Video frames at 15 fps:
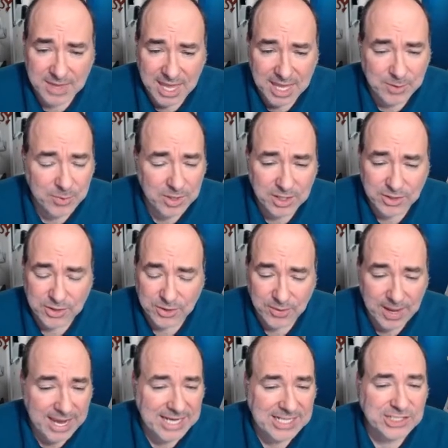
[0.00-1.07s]
and we're going to do
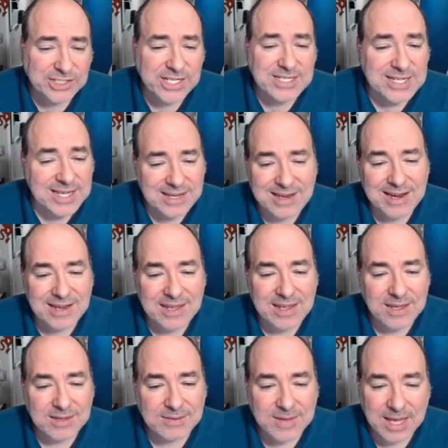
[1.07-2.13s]
HD 1080,
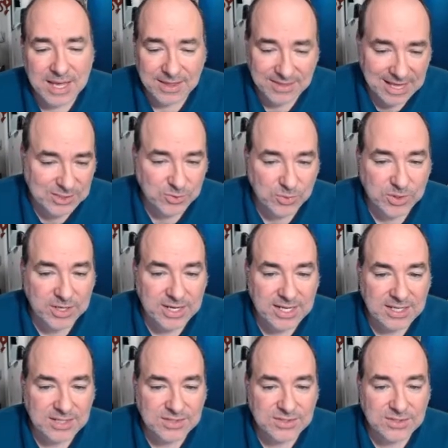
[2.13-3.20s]
and that's where it
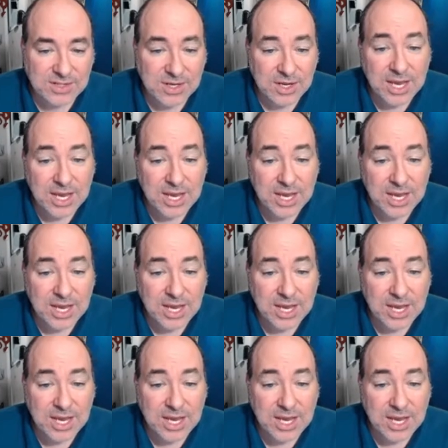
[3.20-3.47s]
is.